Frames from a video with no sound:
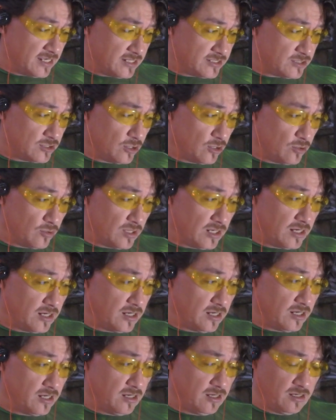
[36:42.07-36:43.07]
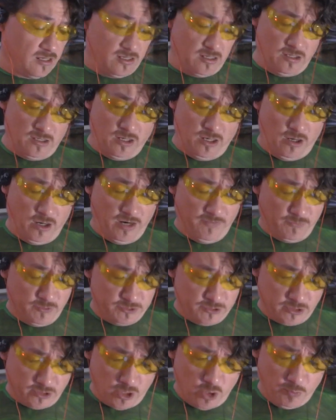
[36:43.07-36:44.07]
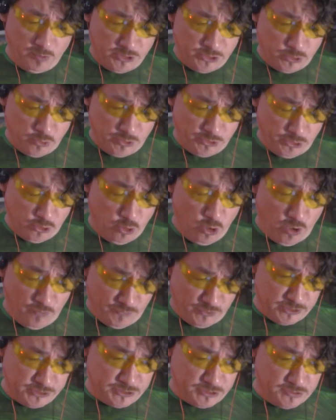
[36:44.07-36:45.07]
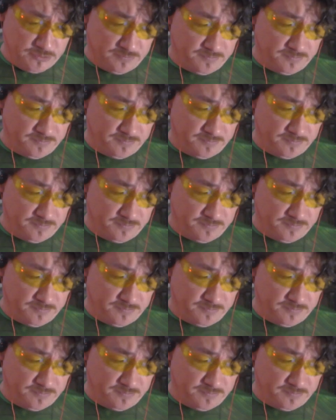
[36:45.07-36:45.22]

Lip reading: Ivar's like, I'll meet you at the office.